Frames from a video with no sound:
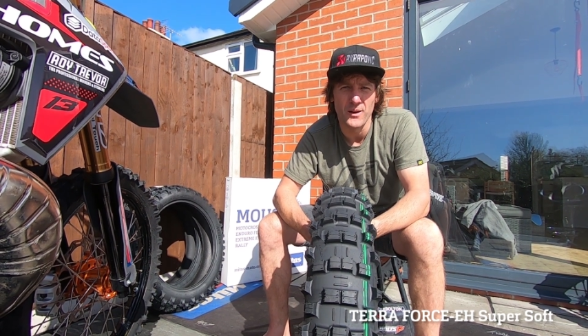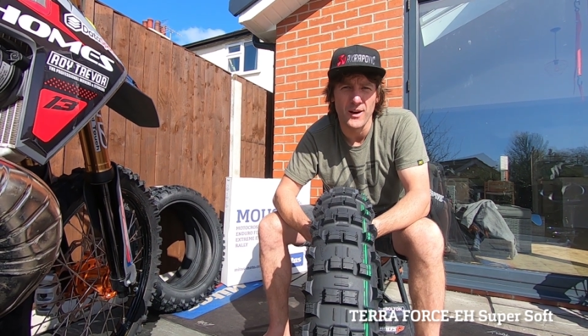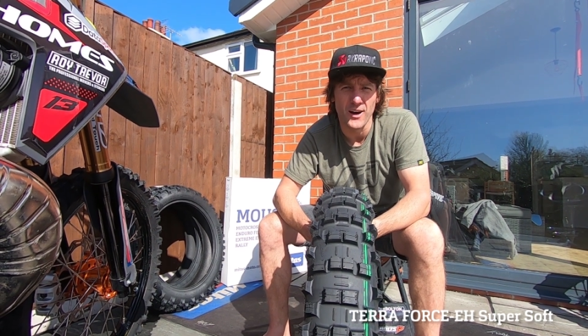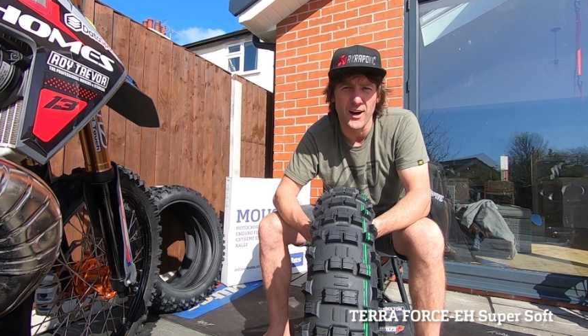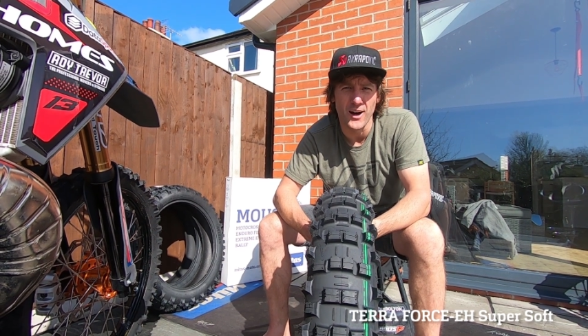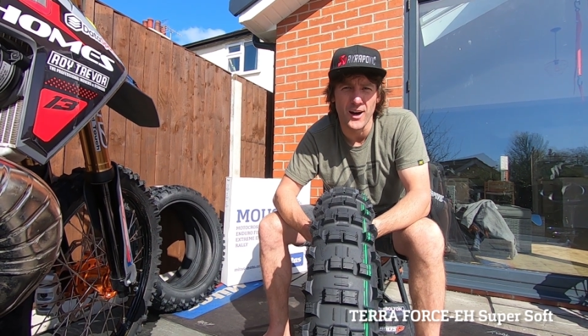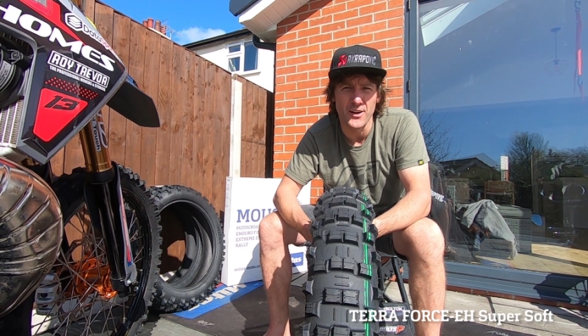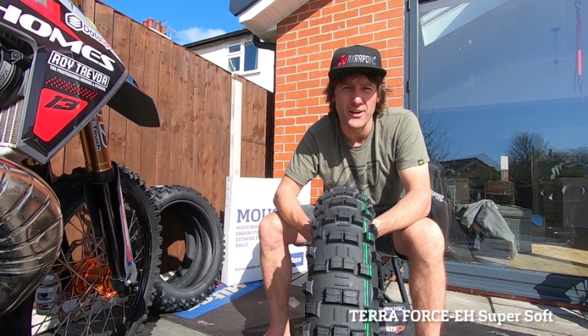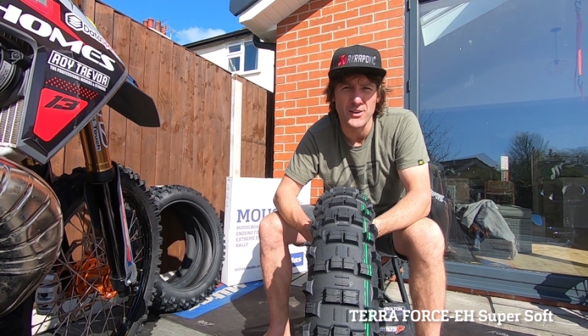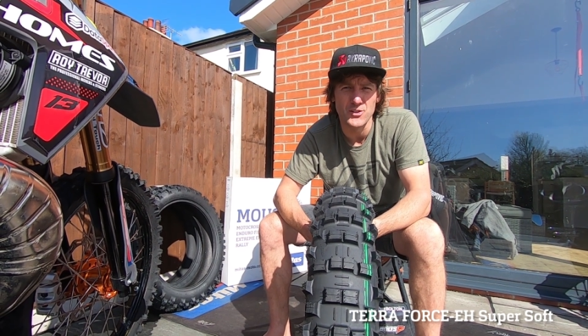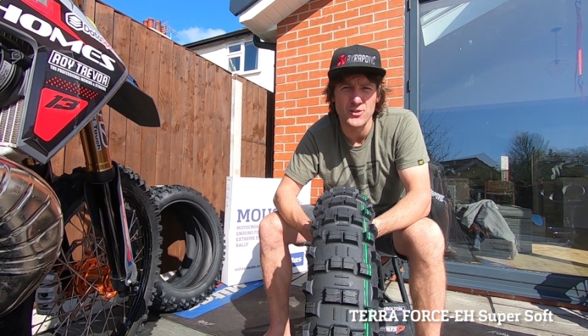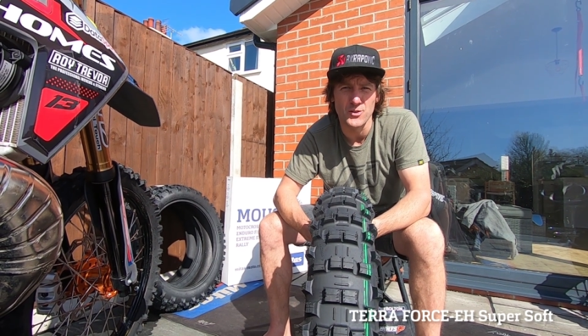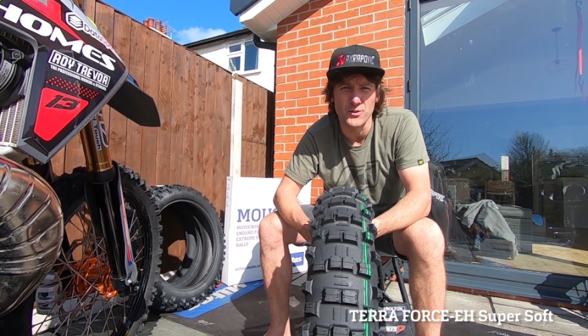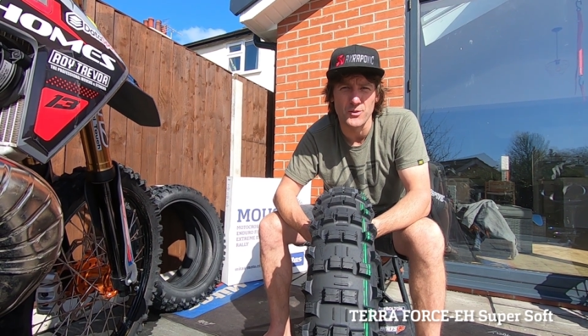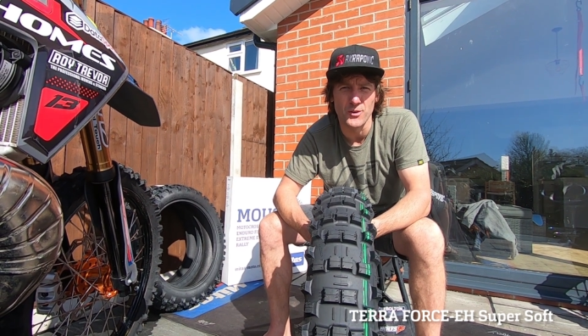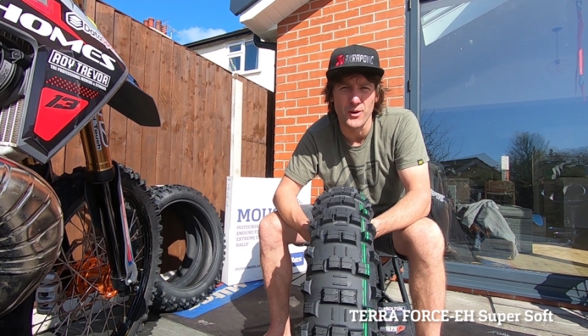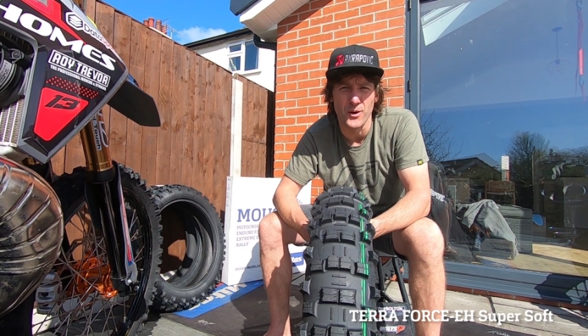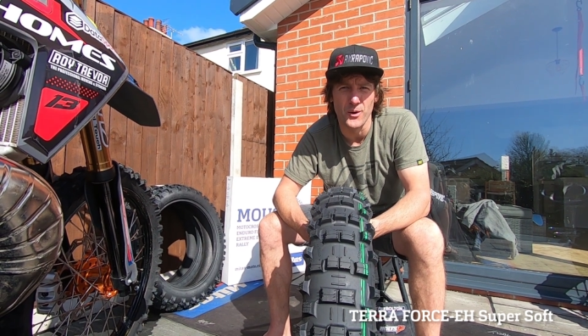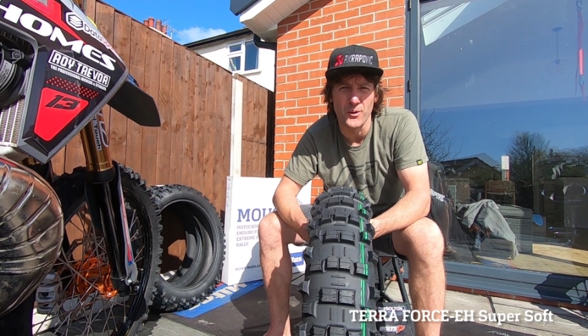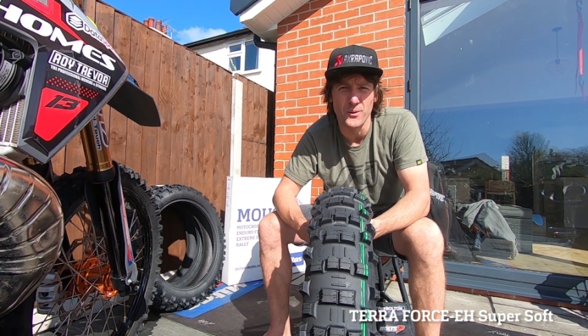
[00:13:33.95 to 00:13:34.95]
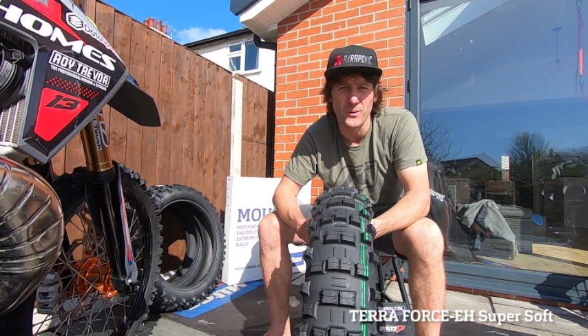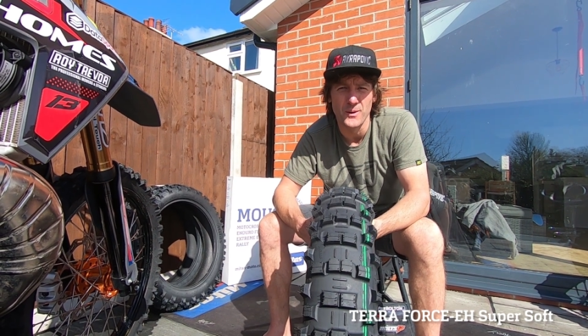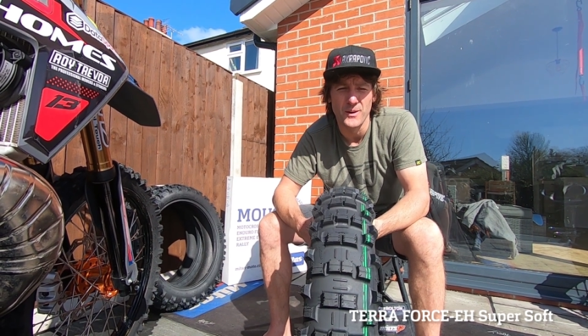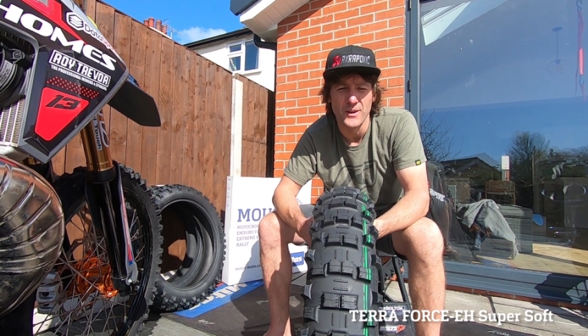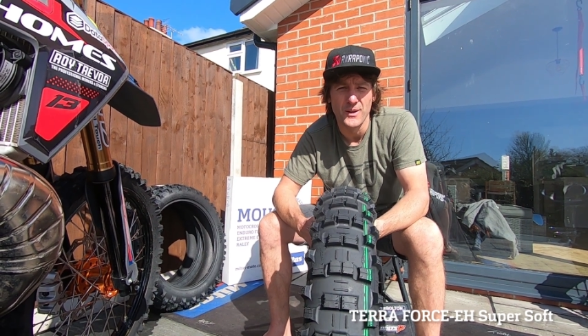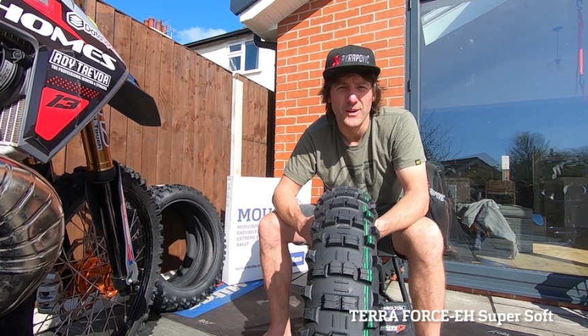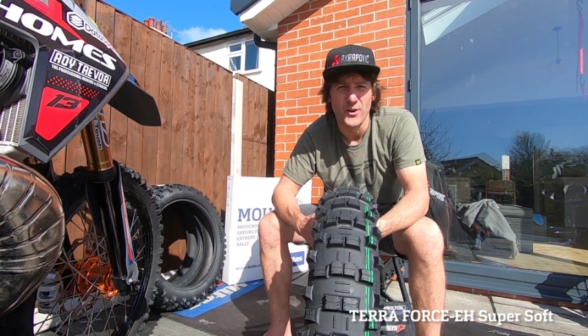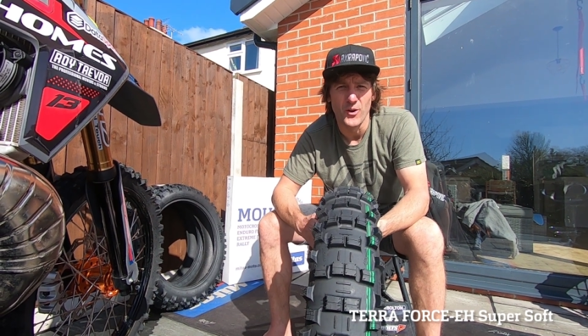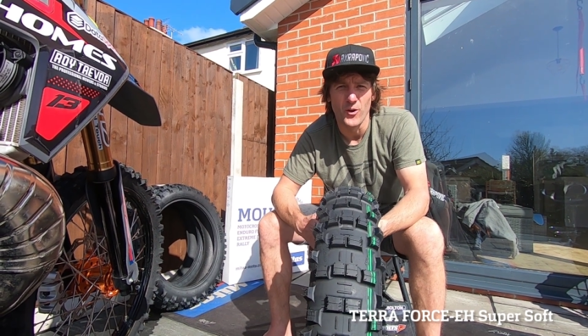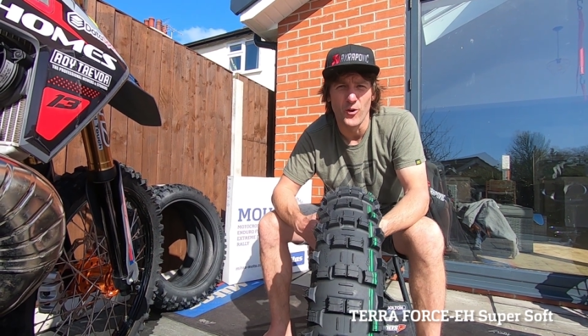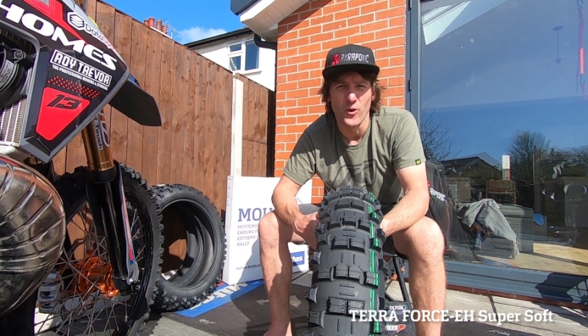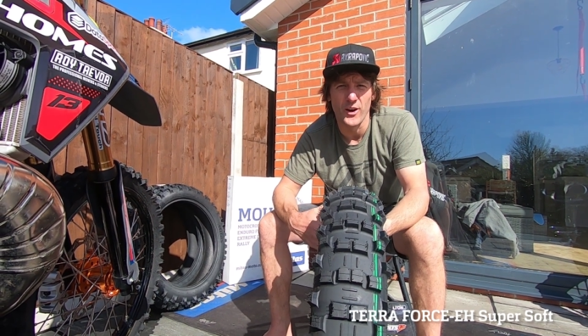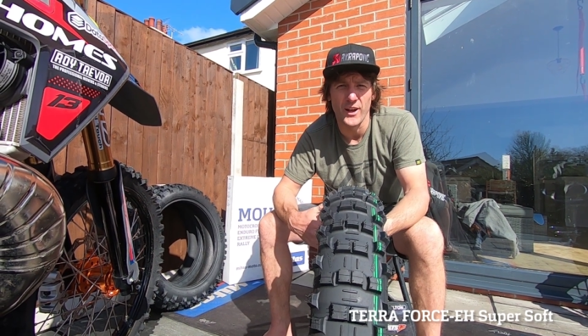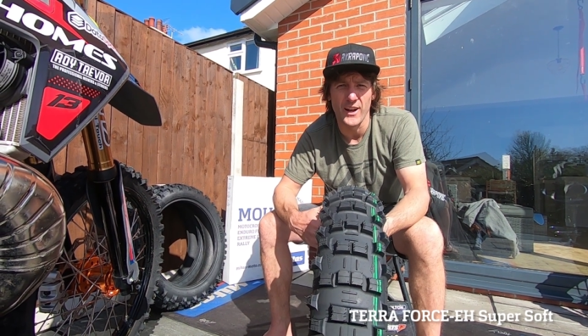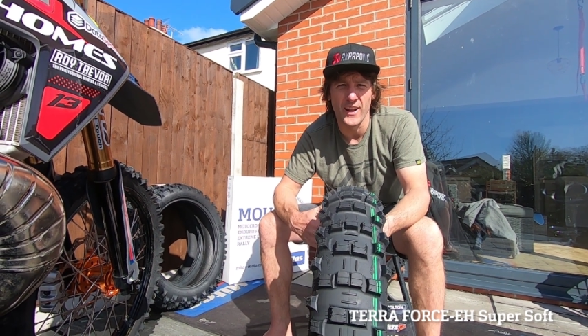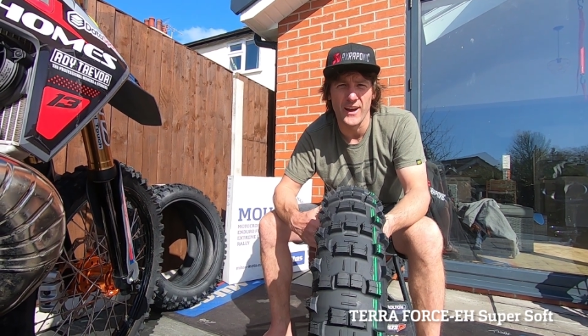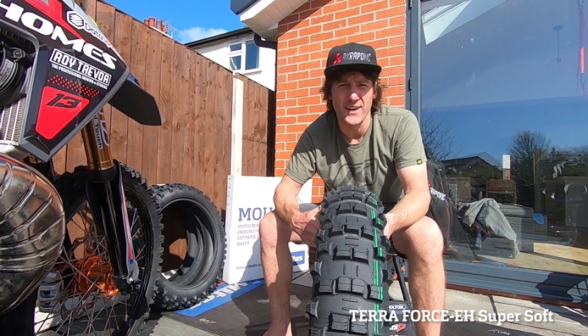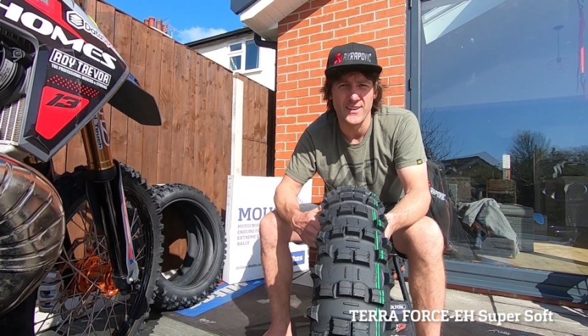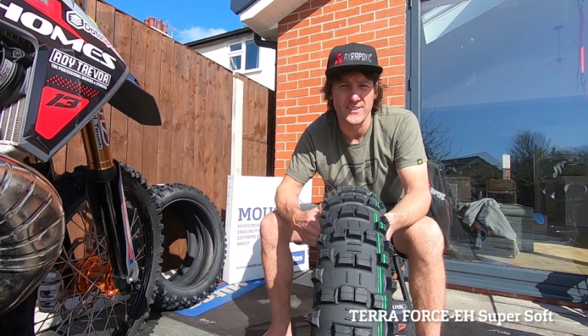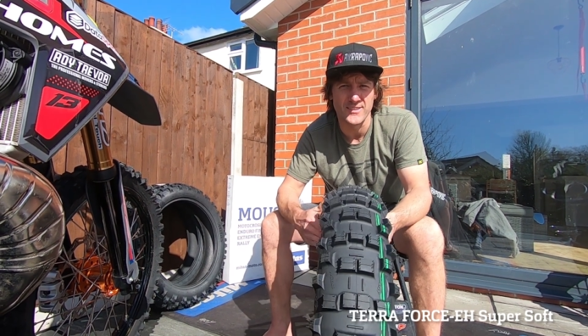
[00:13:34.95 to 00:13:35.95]
hard enduro
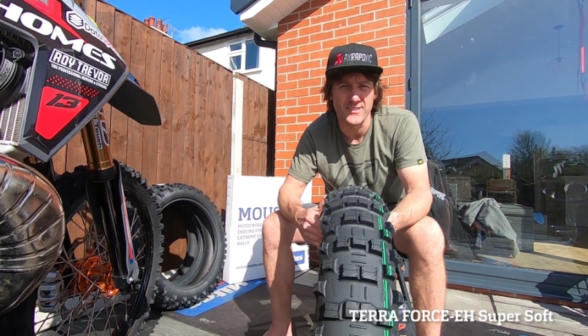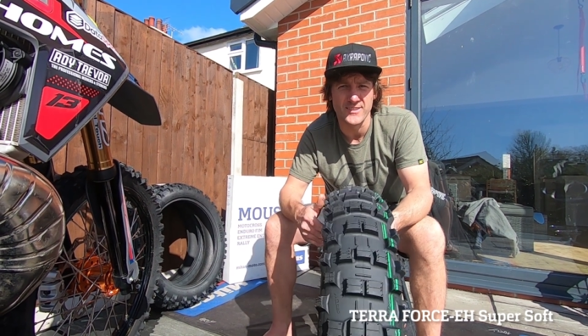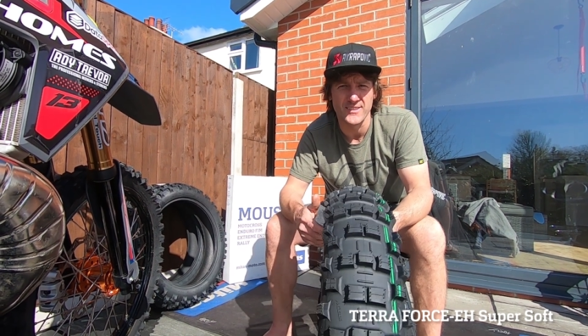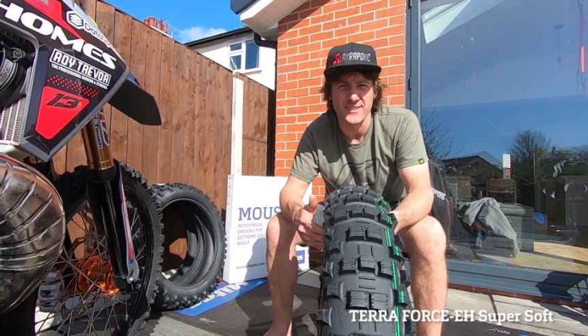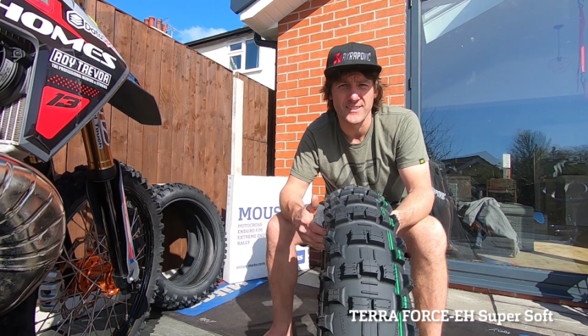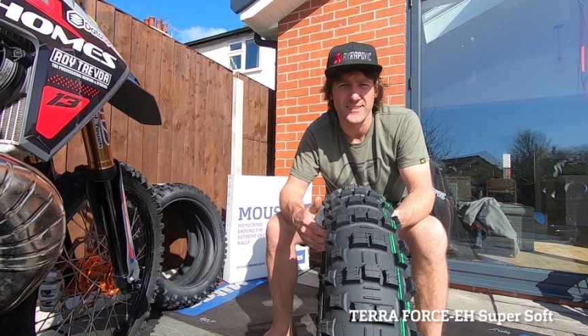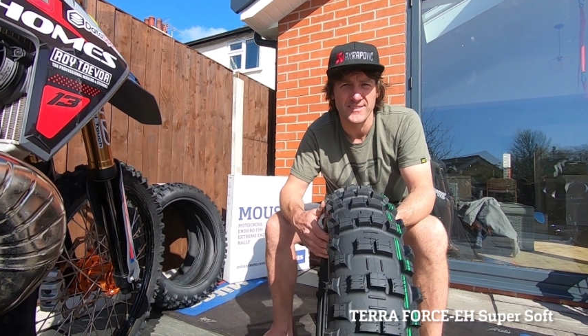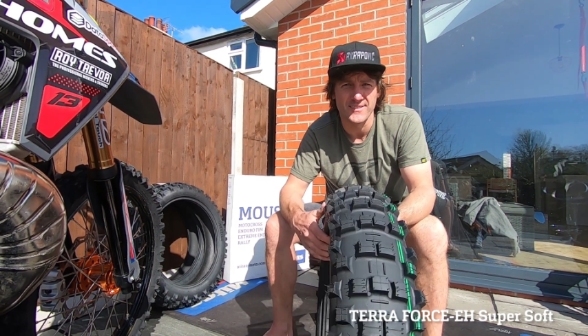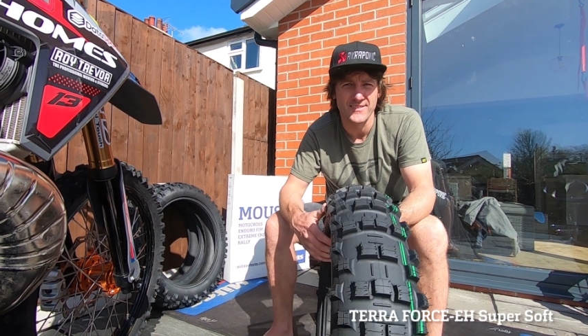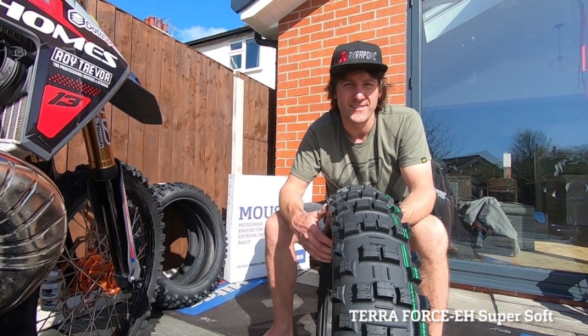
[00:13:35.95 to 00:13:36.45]
organisers.